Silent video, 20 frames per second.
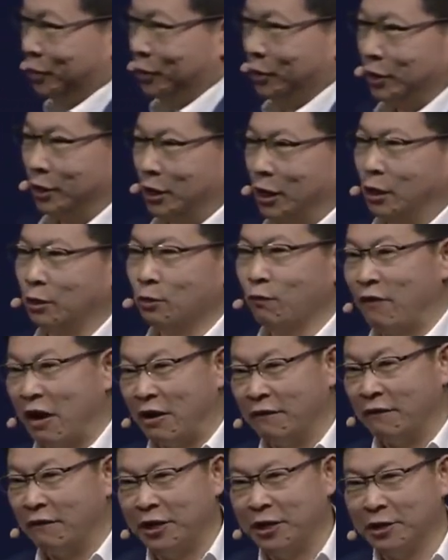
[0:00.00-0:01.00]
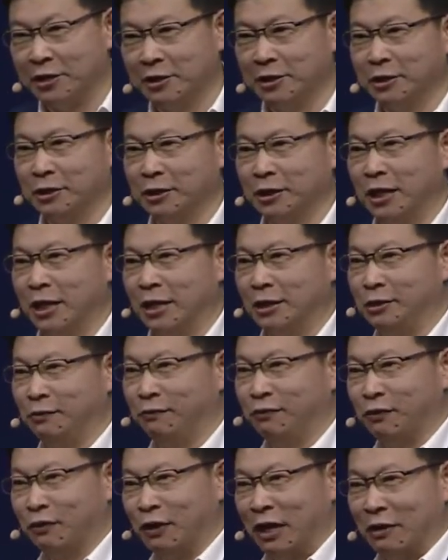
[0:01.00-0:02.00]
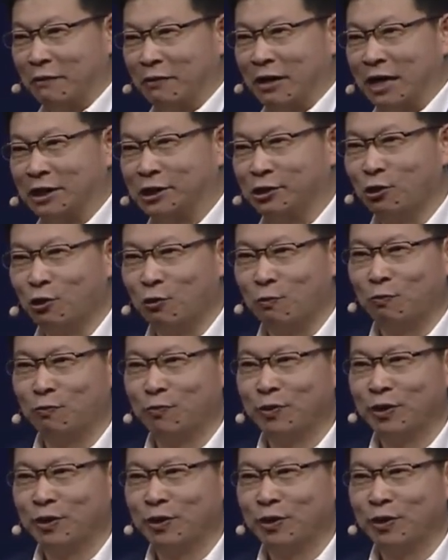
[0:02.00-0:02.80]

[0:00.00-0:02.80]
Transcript: the Wi-Fi. If you have a large home,